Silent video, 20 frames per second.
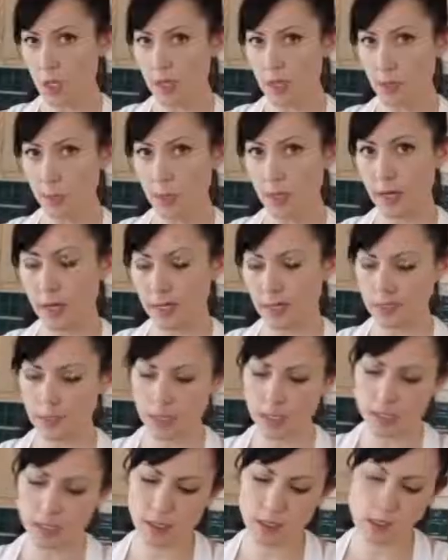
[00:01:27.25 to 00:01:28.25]
Okay, we're cutting
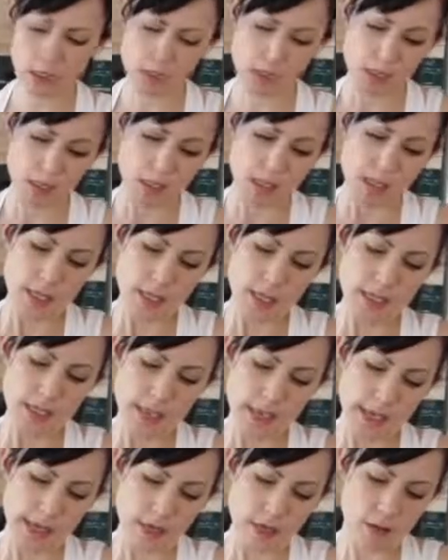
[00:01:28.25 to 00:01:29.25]
the
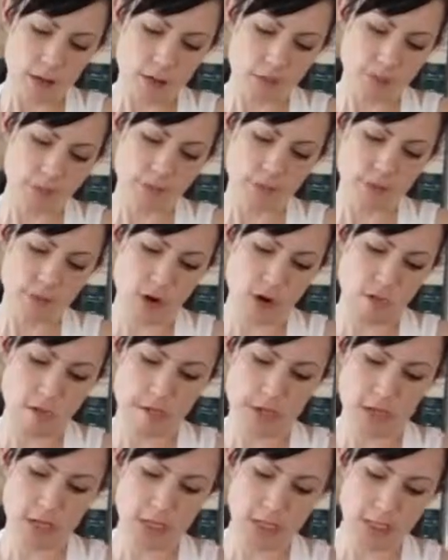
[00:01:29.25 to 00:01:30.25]
kale
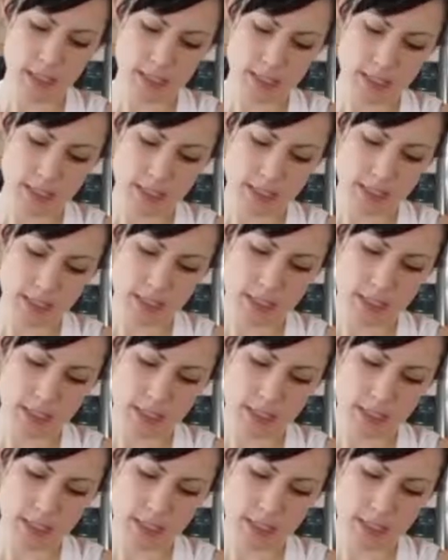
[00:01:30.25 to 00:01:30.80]
from its